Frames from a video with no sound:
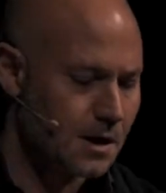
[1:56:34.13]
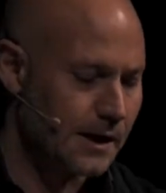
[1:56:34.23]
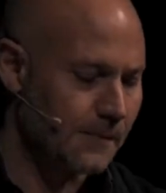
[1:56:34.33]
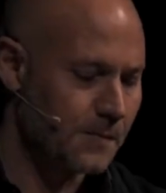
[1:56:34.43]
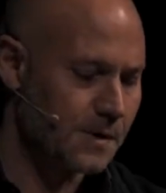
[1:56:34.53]

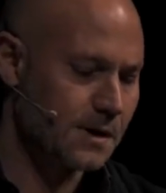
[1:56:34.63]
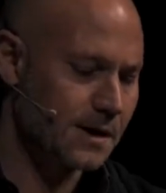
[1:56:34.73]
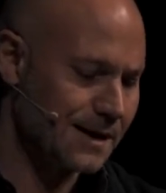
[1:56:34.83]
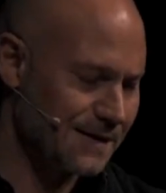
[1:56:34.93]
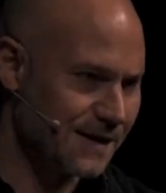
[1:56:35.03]

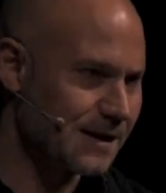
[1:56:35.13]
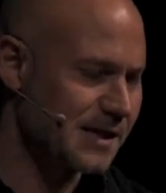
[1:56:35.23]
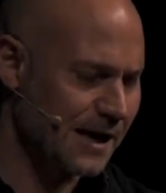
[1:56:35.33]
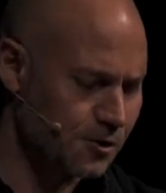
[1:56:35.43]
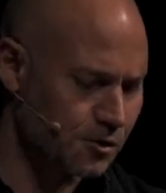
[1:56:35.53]
I think
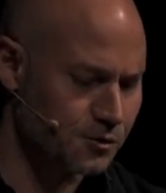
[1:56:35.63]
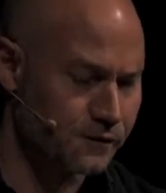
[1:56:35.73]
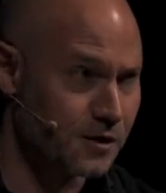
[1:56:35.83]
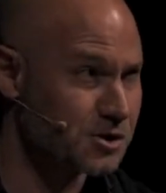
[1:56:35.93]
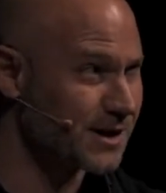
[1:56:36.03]
it's
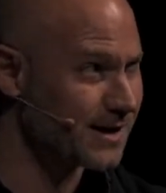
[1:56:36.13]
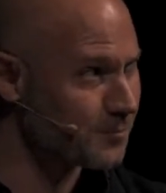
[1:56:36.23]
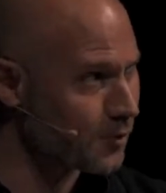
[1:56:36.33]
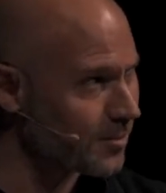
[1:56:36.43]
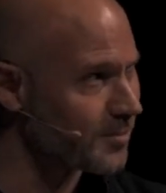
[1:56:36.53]
uncontroversial,
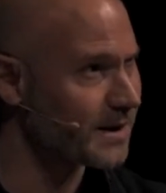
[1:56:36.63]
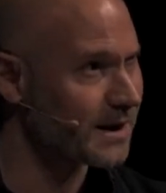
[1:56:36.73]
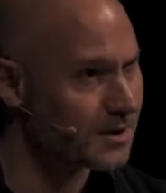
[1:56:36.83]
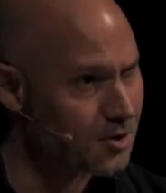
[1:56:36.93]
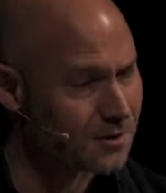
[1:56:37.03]

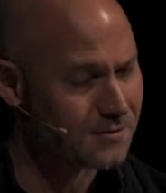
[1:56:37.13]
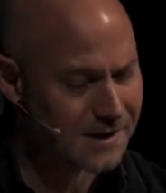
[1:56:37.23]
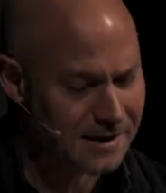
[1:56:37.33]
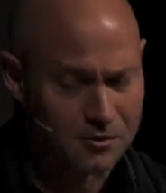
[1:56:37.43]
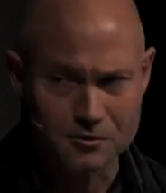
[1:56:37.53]
probably not
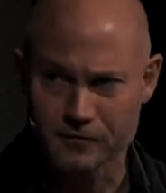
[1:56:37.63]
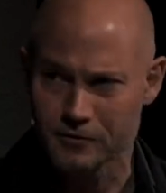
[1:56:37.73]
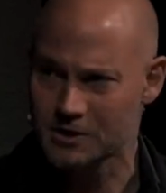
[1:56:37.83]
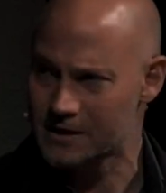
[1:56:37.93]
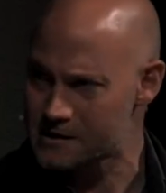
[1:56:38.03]
that
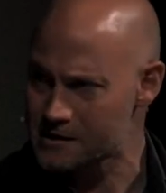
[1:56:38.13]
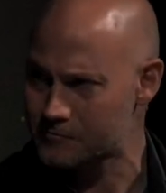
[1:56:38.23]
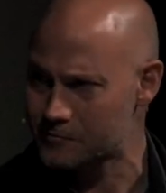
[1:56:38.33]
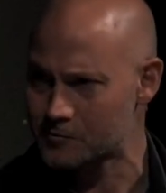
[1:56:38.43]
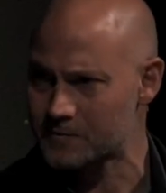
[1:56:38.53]
controversial in this
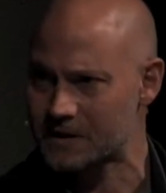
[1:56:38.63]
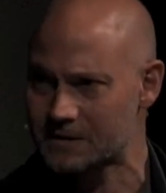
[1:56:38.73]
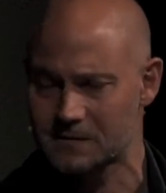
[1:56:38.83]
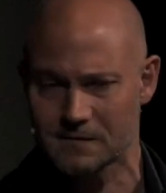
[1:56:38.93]
room, that